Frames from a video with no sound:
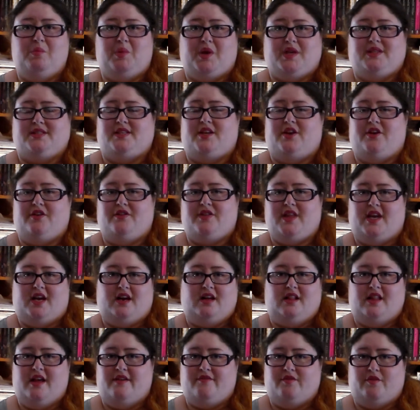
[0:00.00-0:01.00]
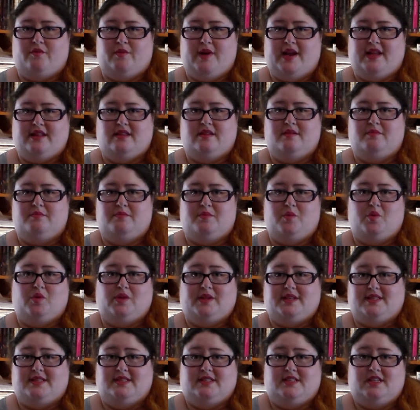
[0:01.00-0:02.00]
because I don't think I'll ever read them
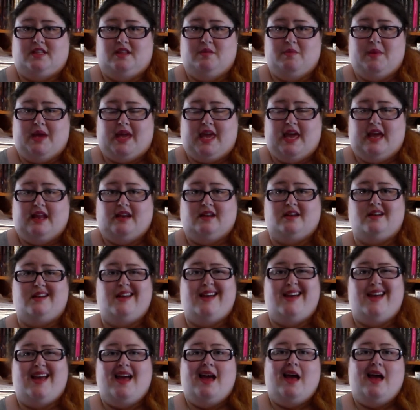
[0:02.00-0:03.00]
or listen to them again.